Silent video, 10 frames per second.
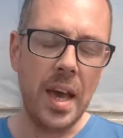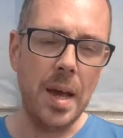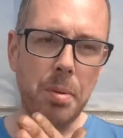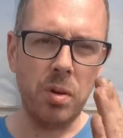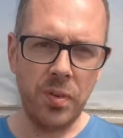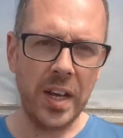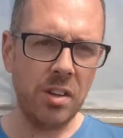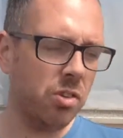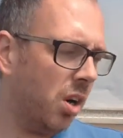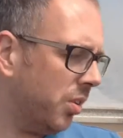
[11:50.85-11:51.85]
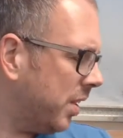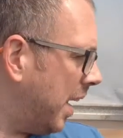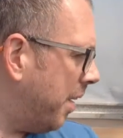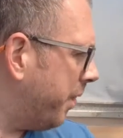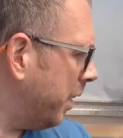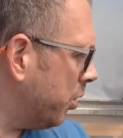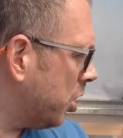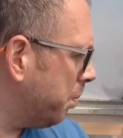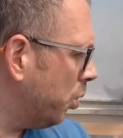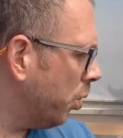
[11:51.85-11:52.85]
But fingers crossed, I think it
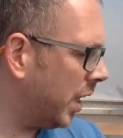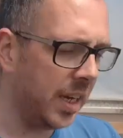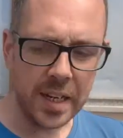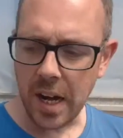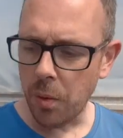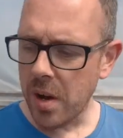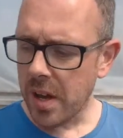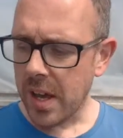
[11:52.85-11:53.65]
should be okay now.